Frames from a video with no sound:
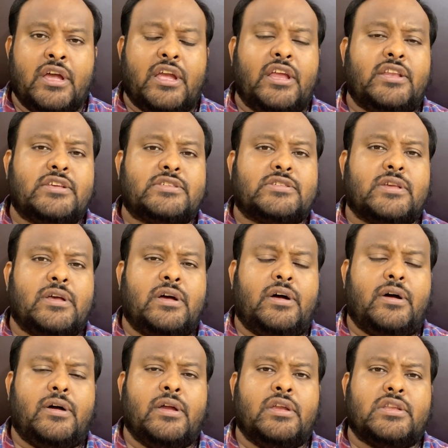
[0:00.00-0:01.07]
It
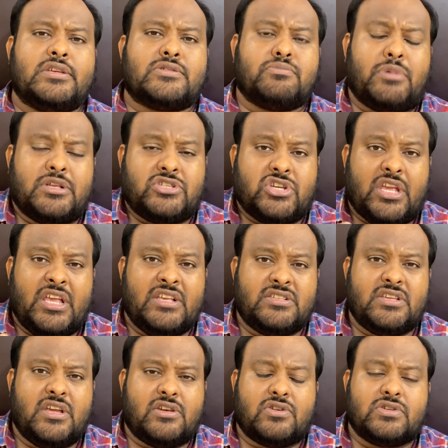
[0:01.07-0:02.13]
is much
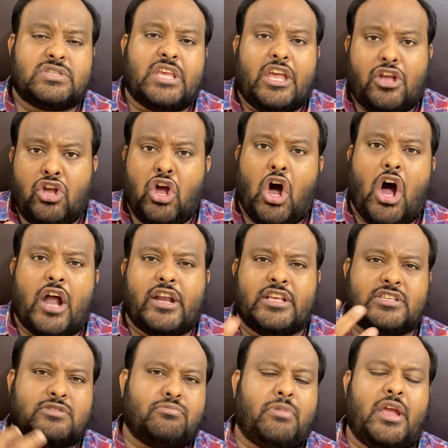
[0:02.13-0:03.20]
easier to say God
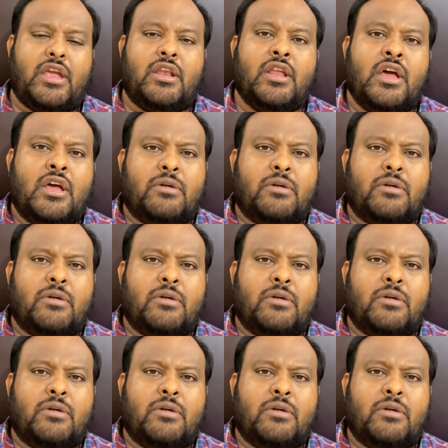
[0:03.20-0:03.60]
is mine,